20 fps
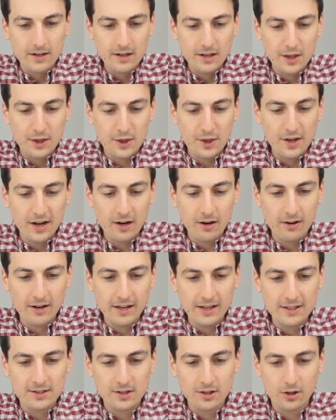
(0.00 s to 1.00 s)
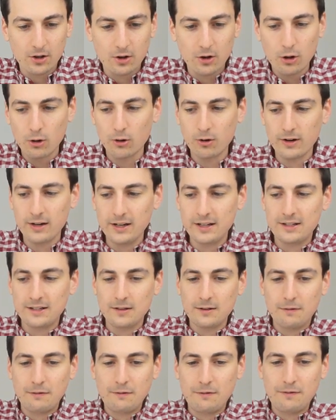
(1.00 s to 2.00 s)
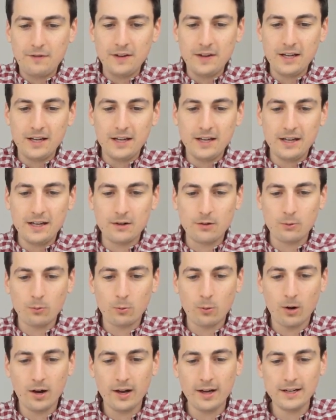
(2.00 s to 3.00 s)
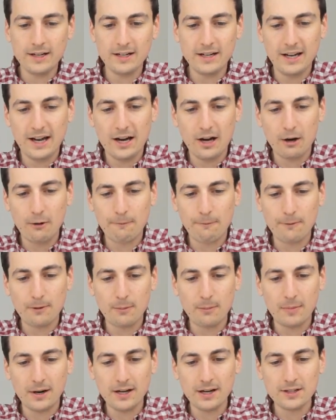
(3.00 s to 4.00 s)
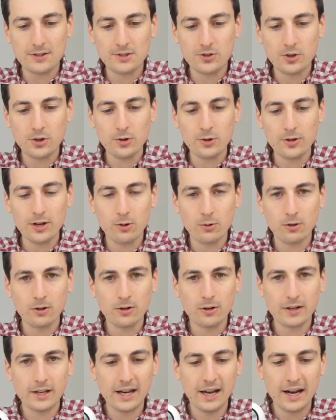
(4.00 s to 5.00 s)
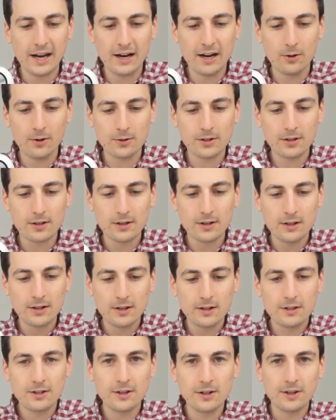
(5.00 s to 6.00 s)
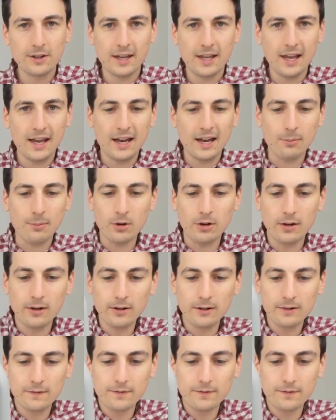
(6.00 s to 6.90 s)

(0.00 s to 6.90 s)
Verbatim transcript: There is the current feed right now from my studio looking out to the camera.